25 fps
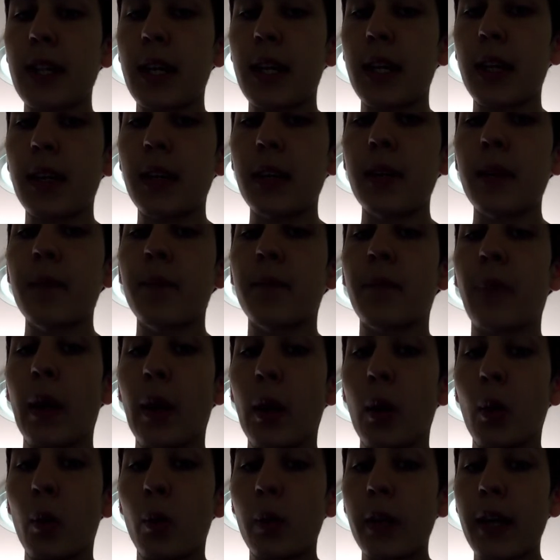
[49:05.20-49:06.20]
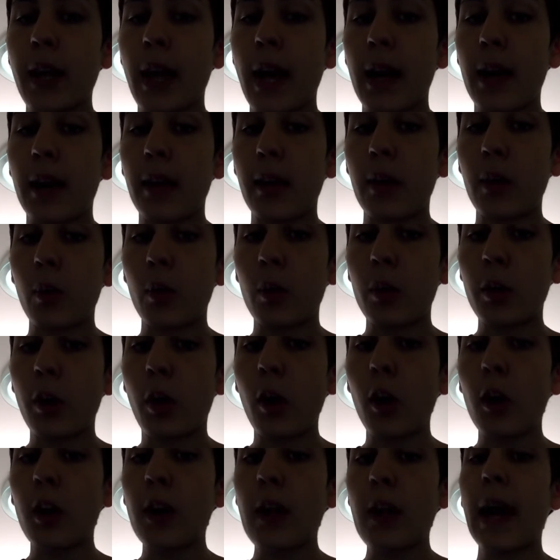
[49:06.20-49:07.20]
would all have the
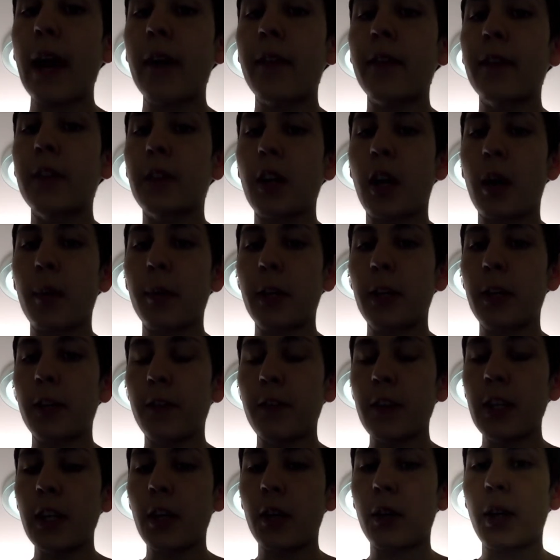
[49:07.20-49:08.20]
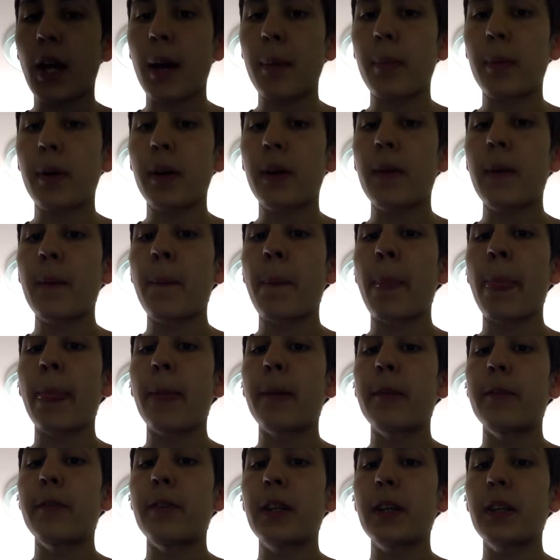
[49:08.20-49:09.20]
dominant phenotype. Figure
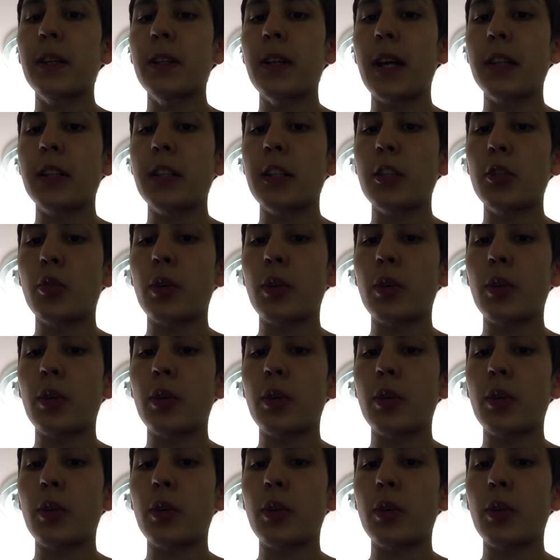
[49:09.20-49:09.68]
1921.